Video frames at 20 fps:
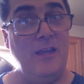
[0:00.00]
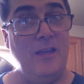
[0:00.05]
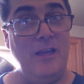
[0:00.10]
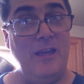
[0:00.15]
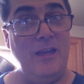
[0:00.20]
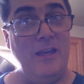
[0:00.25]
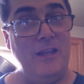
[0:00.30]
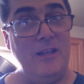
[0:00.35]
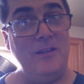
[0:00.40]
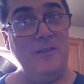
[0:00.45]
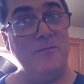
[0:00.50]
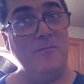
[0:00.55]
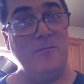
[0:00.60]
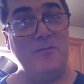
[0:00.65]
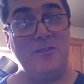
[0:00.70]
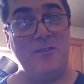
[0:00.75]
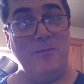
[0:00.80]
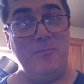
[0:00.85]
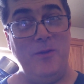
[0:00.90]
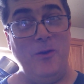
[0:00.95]
and
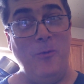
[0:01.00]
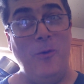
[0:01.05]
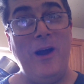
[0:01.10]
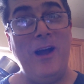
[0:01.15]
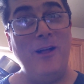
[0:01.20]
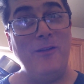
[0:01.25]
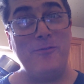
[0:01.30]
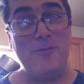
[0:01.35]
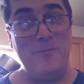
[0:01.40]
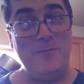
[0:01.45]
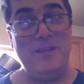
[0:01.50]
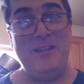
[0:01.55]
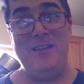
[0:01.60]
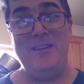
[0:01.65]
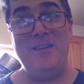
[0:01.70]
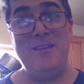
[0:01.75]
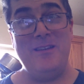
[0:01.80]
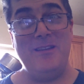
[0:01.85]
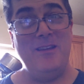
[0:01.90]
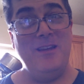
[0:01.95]
it's going to be a while for
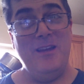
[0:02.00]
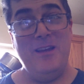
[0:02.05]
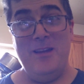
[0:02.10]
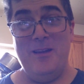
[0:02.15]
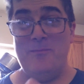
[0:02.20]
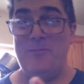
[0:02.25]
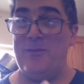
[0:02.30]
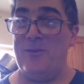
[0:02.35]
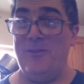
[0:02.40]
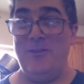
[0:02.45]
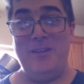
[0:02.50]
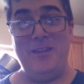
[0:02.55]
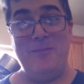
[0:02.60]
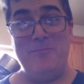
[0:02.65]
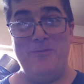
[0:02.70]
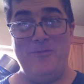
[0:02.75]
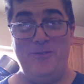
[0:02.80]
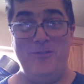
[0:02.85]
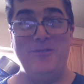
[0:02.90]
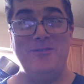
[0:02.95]
me, but only a
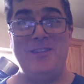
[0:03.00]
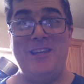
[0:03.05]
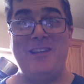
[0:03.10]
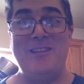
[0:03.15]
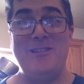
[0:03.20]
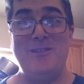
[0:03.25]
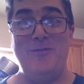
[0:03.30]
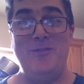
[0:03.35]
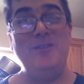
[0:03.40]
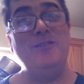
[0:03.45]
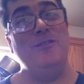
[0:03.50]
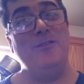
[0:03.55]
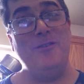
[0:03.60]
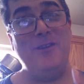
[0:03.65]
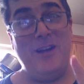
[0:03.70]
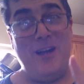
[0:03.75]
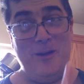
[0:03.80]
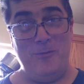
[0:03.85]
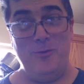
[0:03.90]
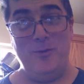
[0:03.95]
few seconds for you.
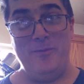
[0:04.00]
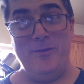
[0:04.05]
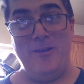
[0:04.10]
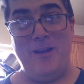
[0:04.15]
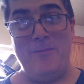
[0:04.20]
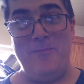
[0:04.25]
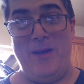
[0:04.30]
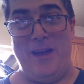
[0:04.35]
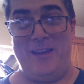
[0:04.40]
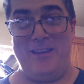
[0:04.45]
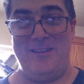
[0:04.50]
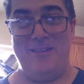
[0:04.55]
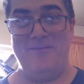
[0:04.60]
I will be right back.